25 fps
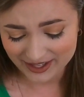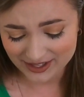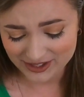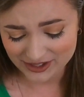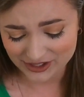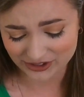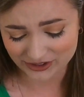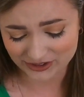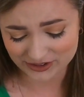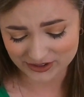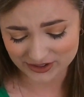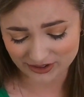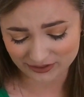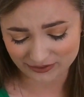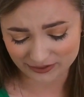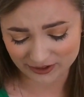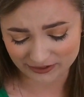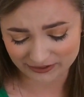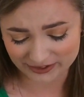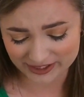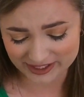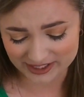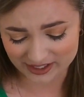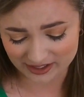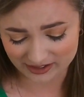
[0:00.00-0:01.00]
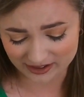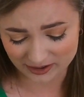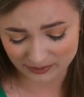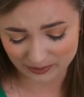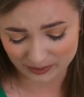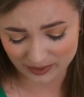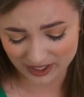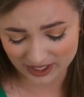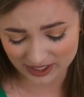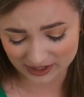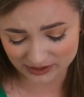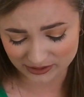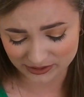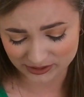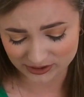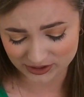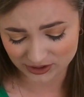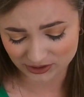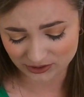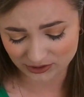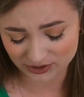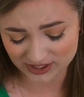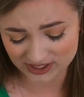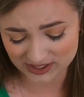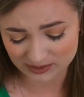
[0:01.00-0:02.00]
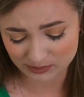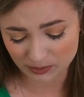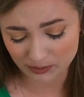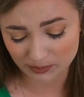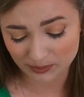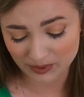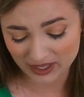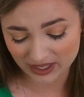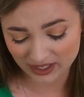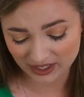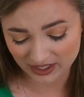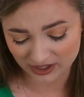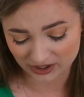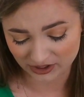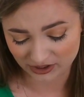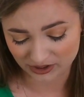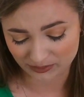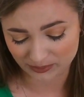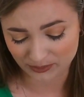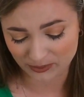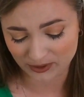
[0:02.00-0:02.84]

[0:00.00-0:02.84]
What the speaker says: The notes are velvet dahlia petals, crisp pear,